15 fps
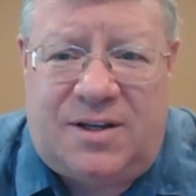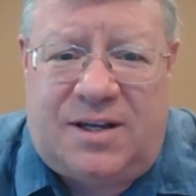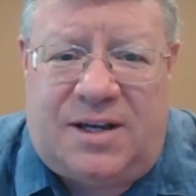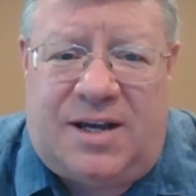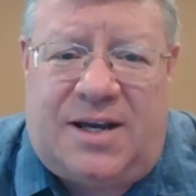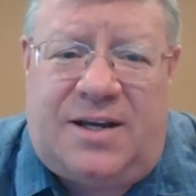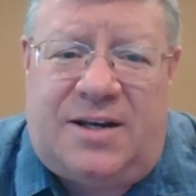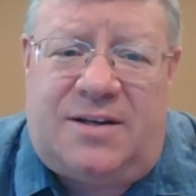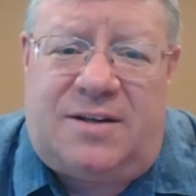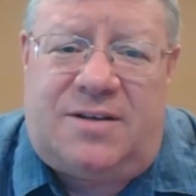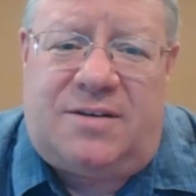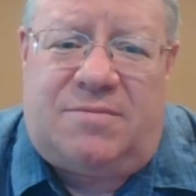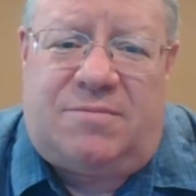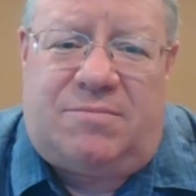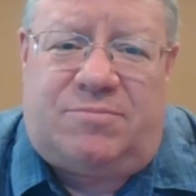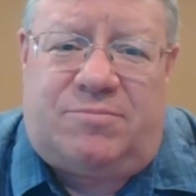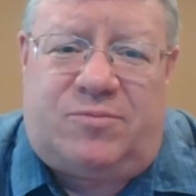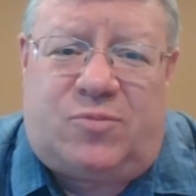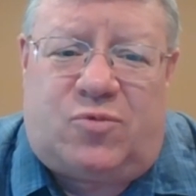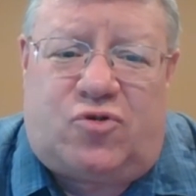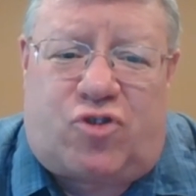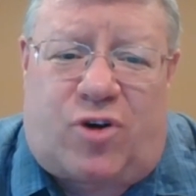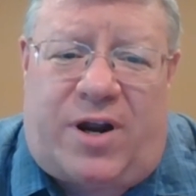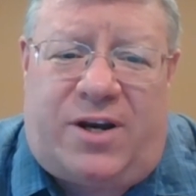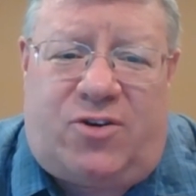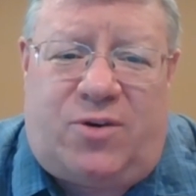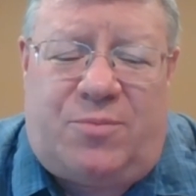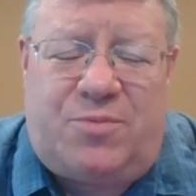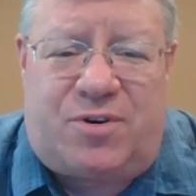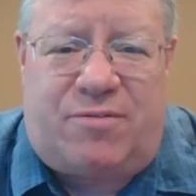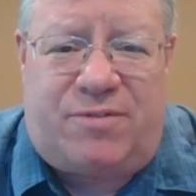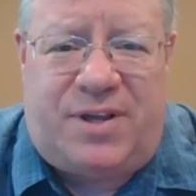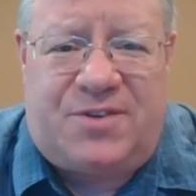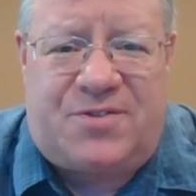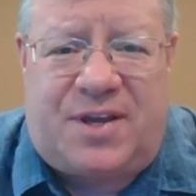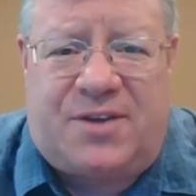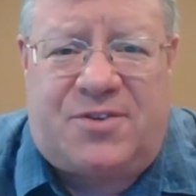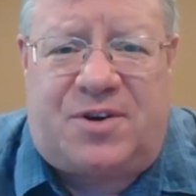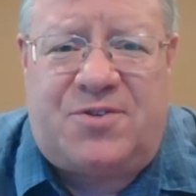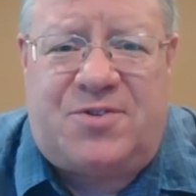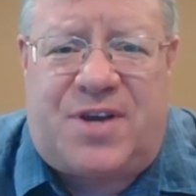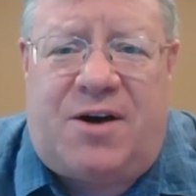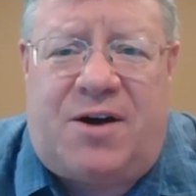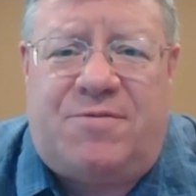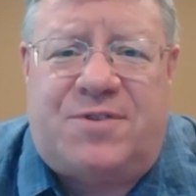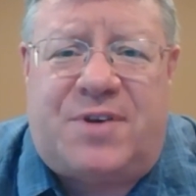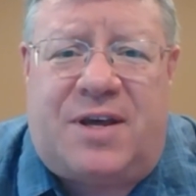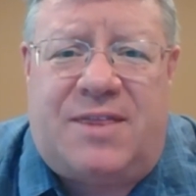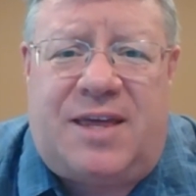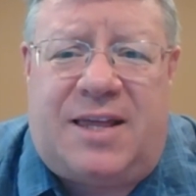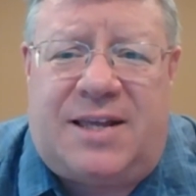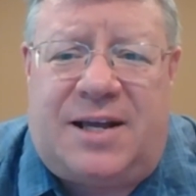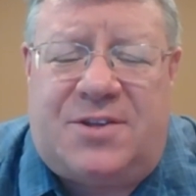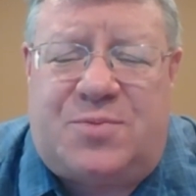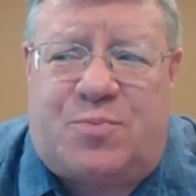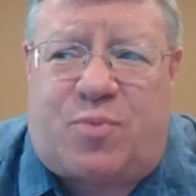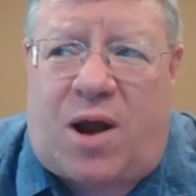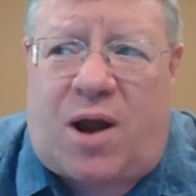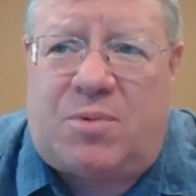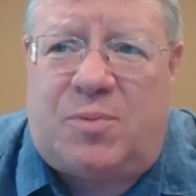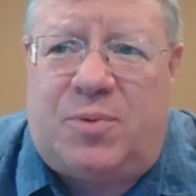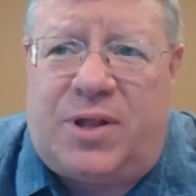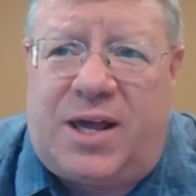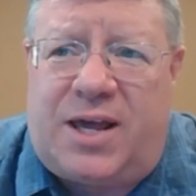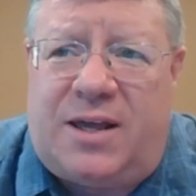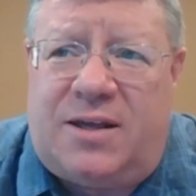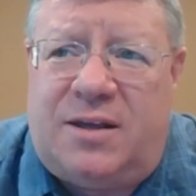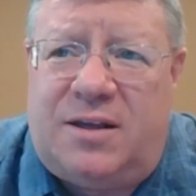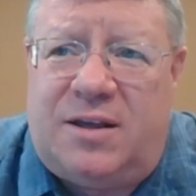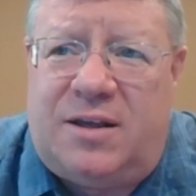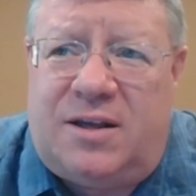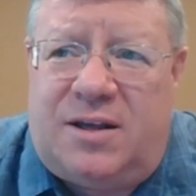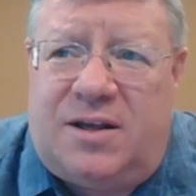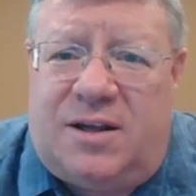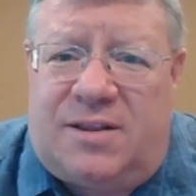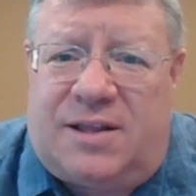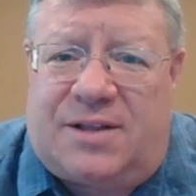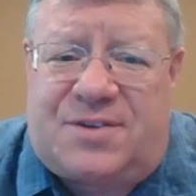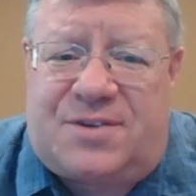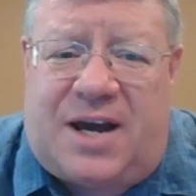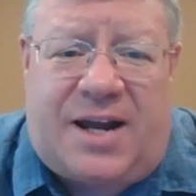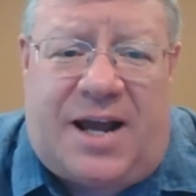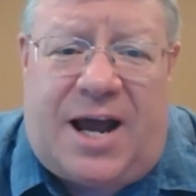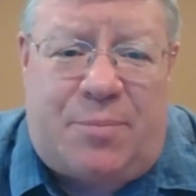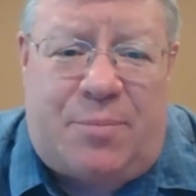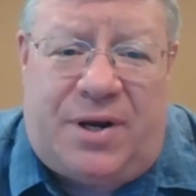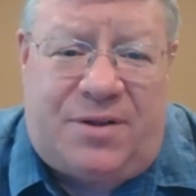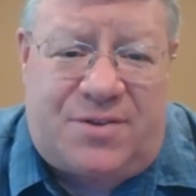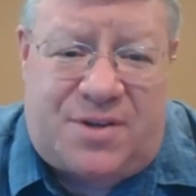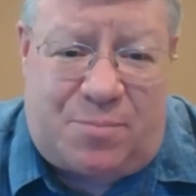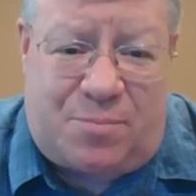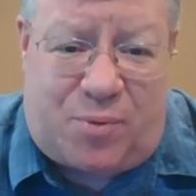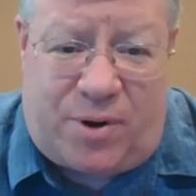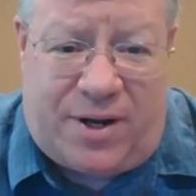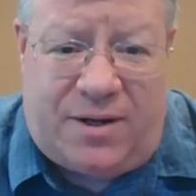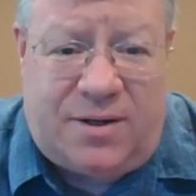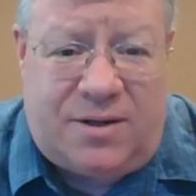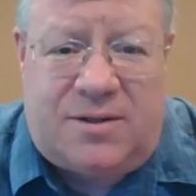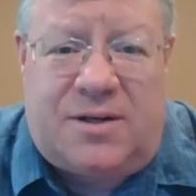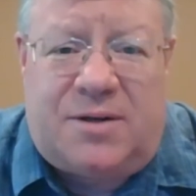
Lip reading: and trying to observe these things ourselves. I think that's going to happen at some point.